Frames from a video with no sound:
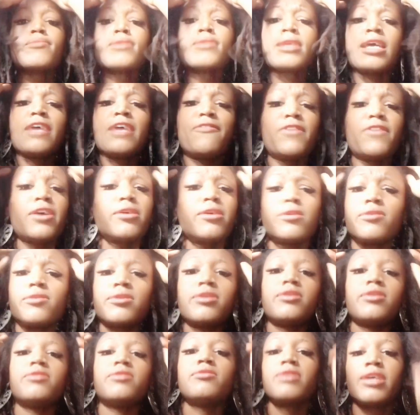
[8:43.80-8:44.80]
If y'all don't
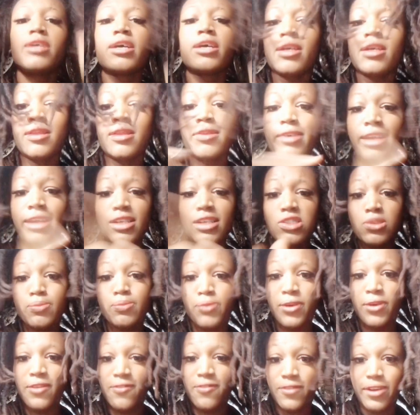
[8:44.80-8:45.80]
know, look at your
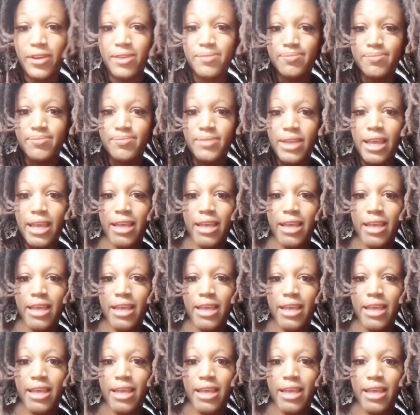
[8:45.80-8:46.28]
boyfriend,